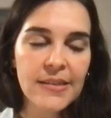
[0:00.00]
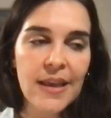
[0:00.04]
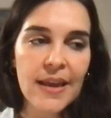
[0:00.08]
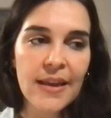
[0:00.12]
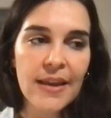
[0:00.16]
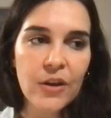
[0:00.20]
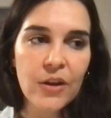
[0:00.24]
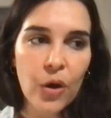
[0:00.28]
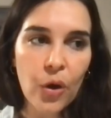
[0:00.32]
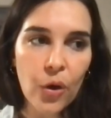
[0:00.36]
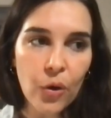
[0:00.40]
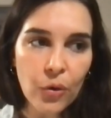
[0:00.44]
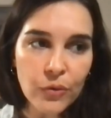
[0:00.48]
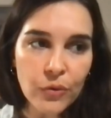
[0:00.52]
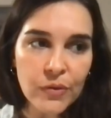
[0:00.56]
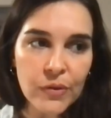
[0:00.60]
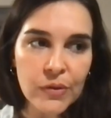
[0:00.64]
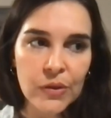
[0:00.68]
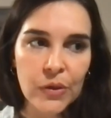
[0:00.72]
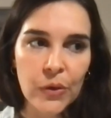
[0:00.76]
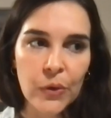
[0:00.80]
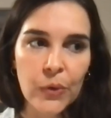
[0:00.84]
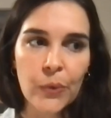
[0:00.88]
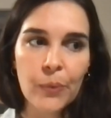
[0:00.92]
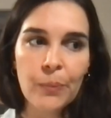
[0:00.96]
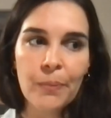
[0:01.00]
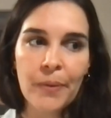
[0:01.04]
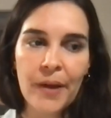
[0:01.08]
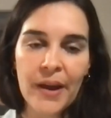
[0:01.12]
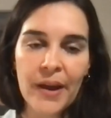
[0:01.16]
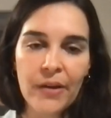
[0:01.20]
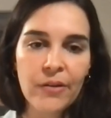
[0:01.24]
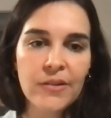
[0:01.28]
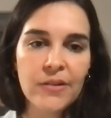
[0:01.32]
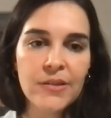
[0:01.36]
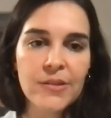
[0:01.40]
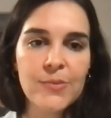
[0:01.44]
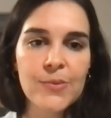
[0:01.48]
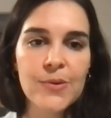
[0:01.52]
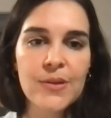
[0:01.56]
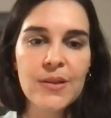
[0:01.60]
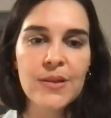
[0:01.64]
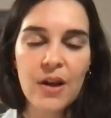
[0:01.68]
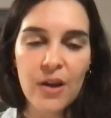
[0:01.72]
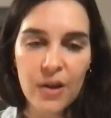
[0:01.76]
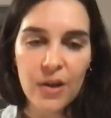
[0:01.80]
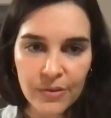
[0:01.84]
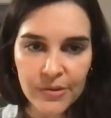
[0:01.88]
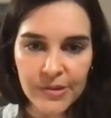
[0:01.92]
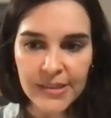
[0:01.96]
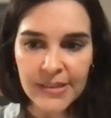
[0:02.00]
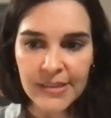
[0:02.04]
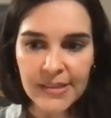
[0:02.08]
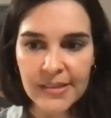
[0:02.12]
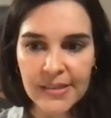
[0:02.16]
And also, parents will always